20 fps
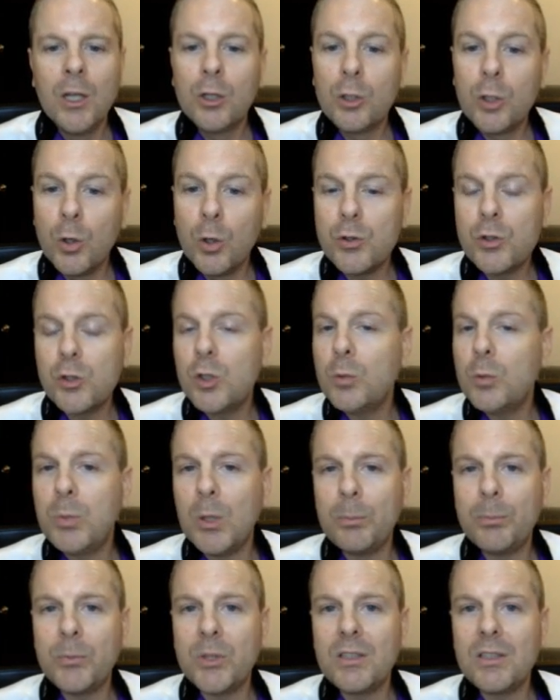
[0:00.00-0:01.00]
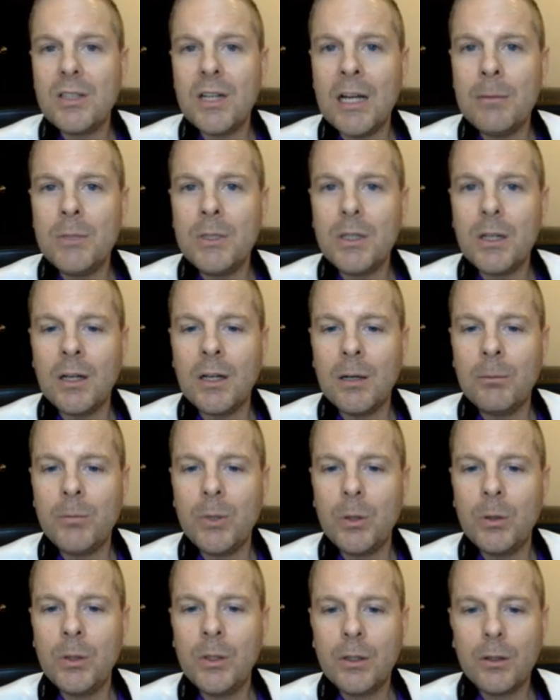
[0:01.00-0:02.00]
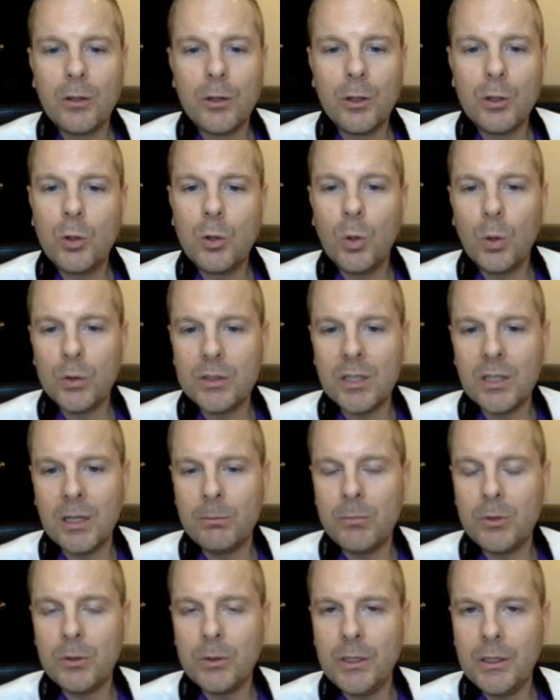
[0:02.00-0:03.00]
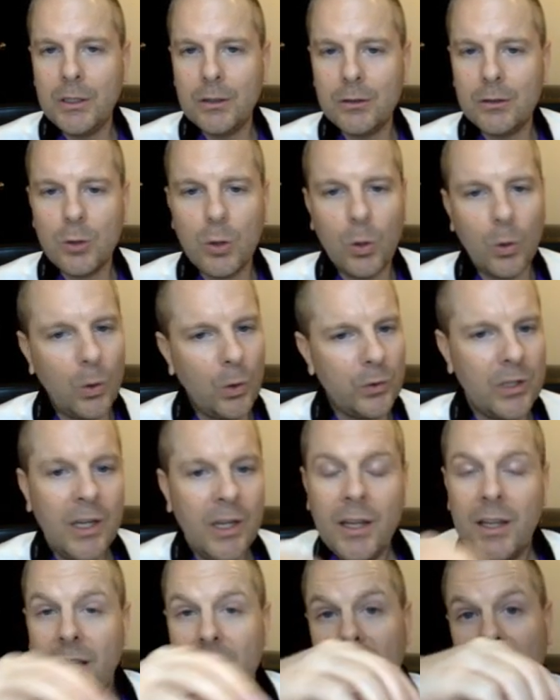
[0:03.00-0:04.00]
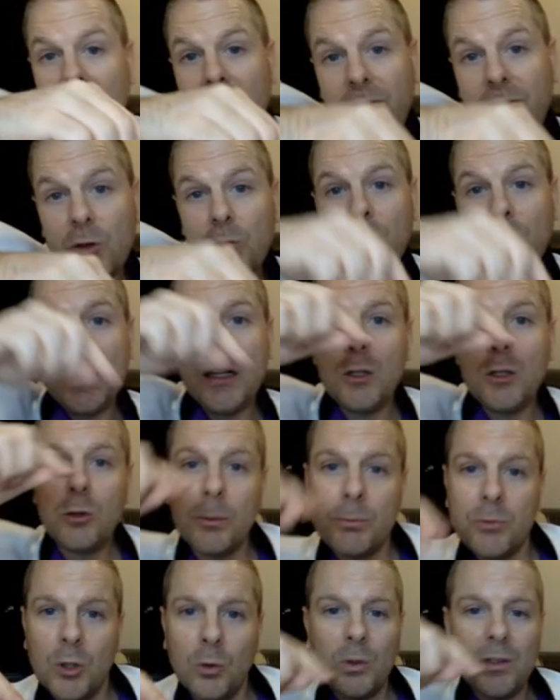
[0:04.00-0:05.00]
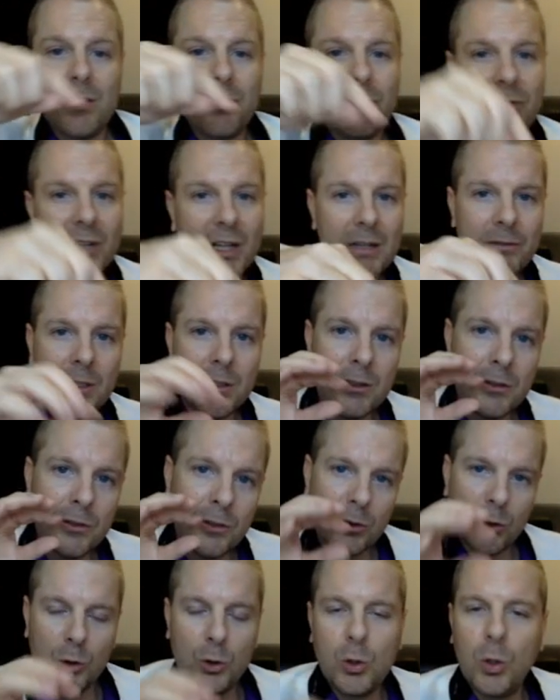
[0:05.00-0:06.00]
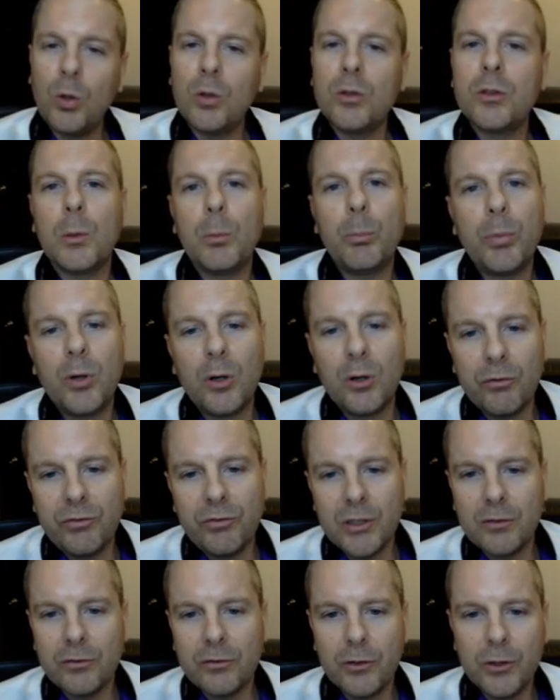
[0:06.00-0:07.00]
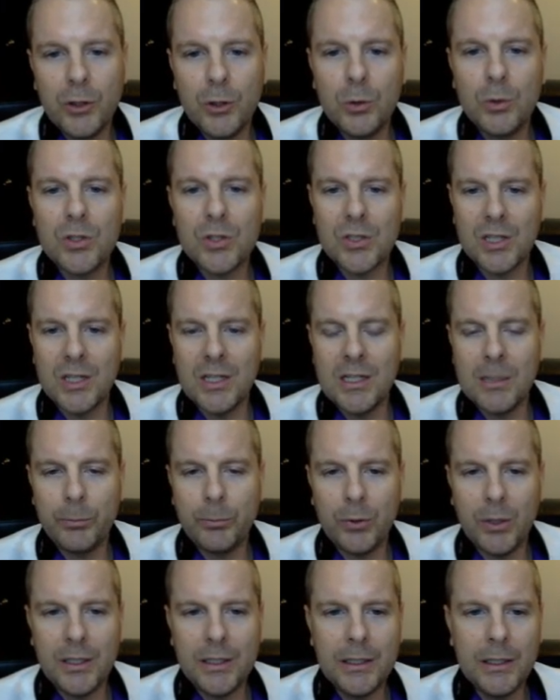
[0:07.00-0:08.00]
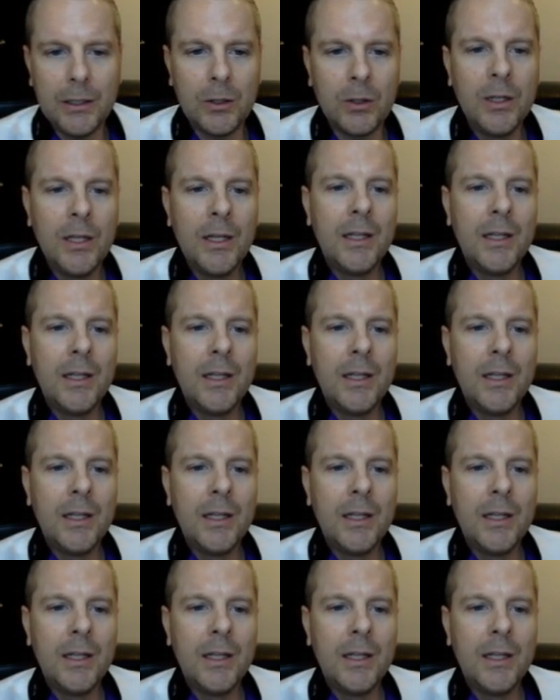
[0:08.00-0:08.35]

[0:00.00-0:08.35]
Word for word: Go scoop up the diamond combo or the gold combo here. Gold, if you've been in crypto one to five years, gold, perfect for you. Sign up right here.